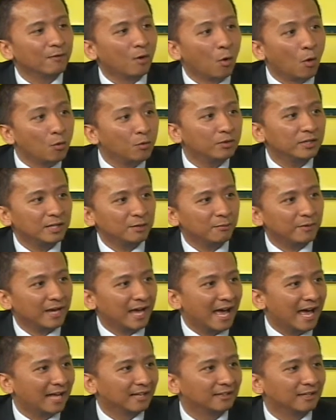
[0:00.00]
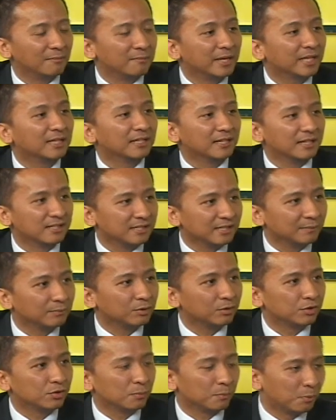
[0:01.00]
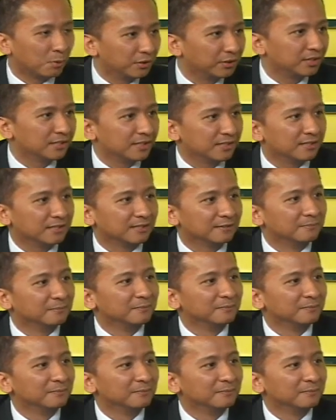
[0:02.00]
only we had a mechanism to support the system.